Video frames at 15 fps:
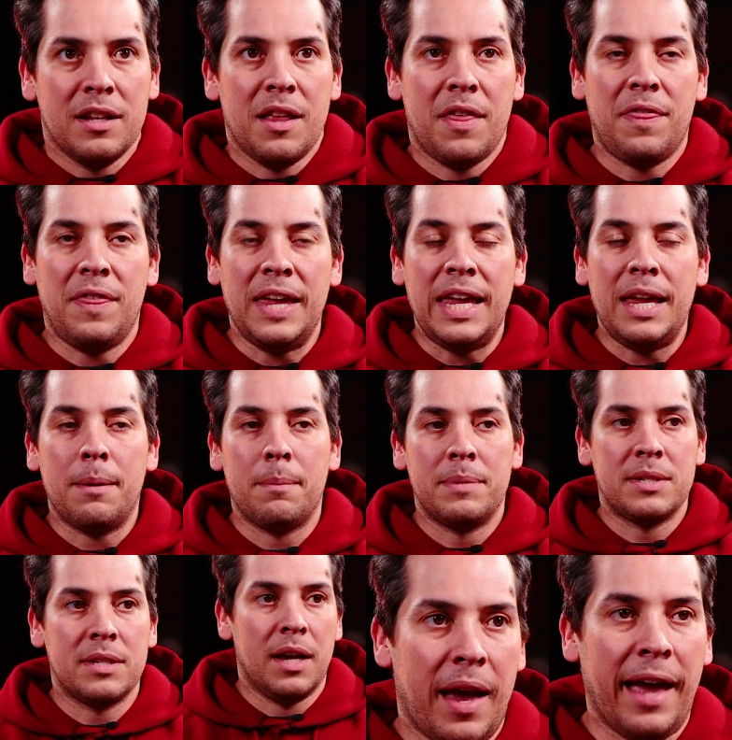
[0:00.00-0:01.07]

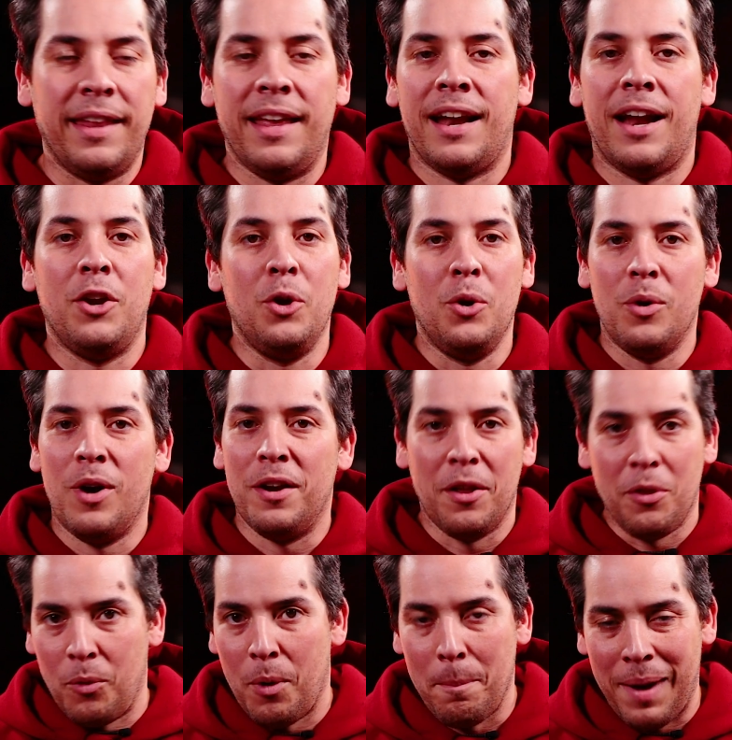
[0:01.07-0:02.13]
themes. And then I knew
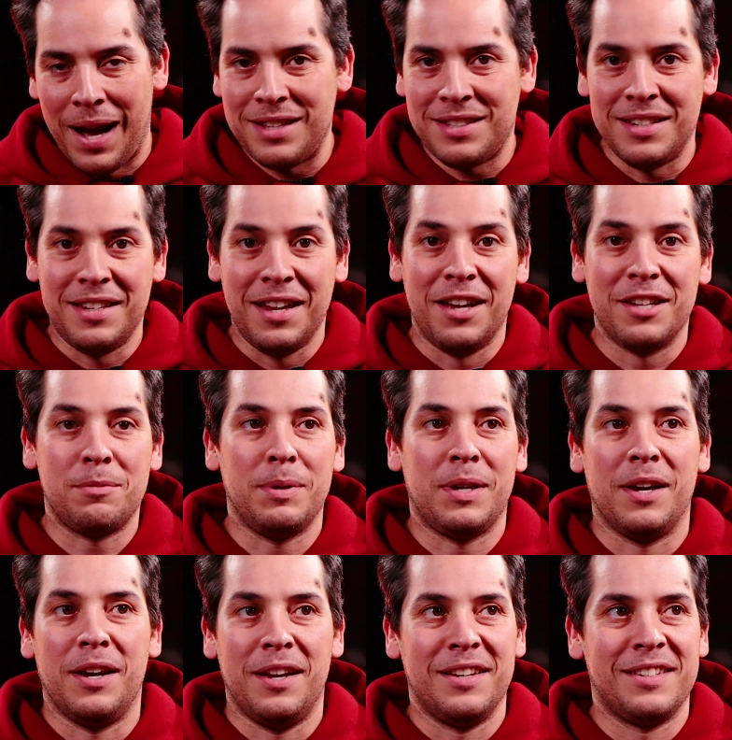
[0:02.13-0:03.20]
another one, Bites the Dust,
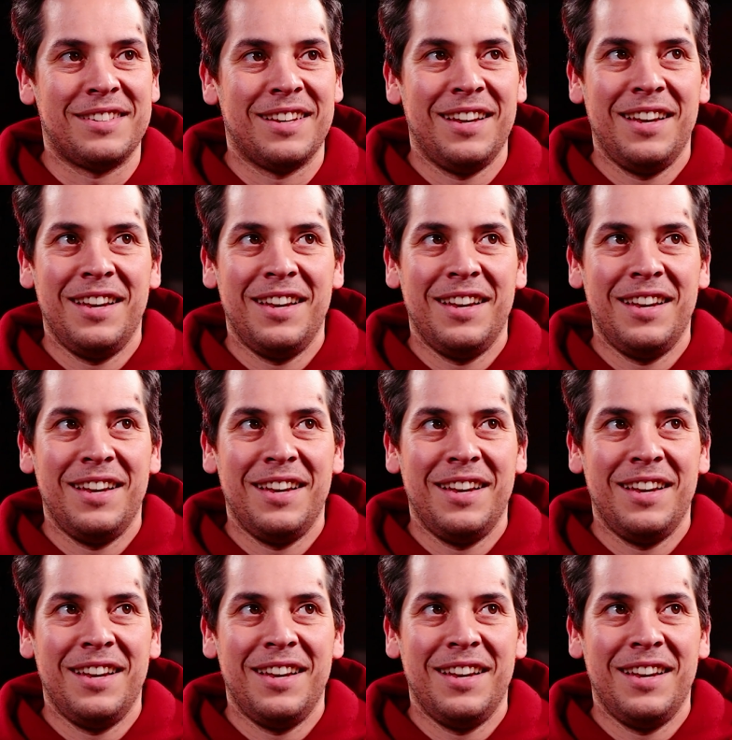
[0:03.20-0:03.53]
because